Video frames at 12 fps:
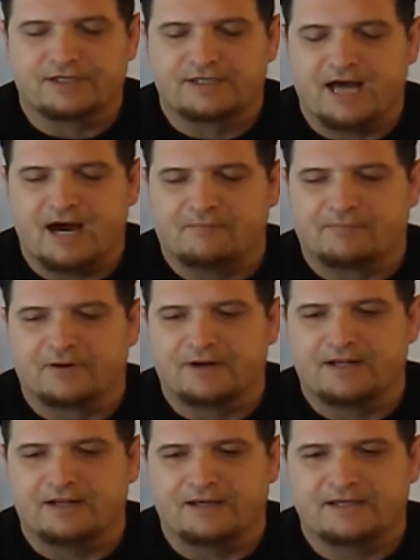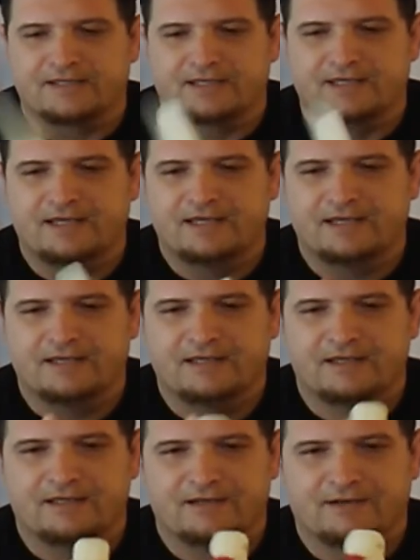down pretty nicely.
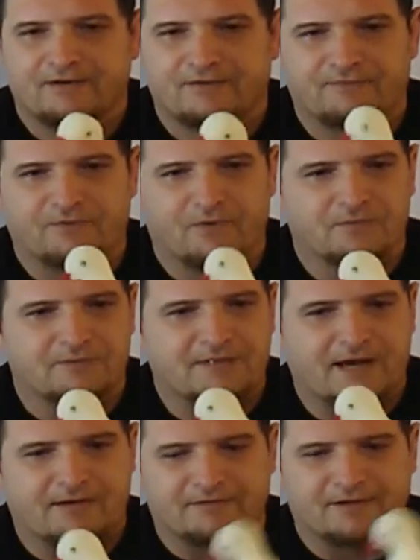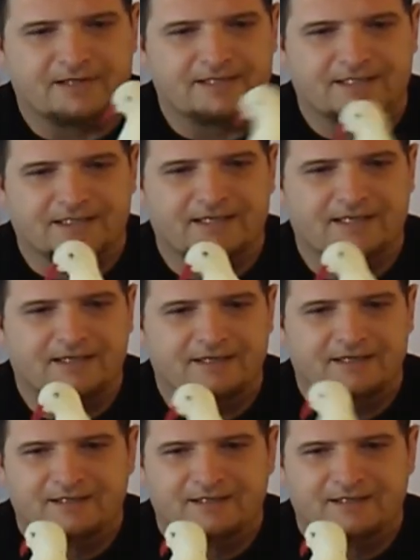Folds out nicely.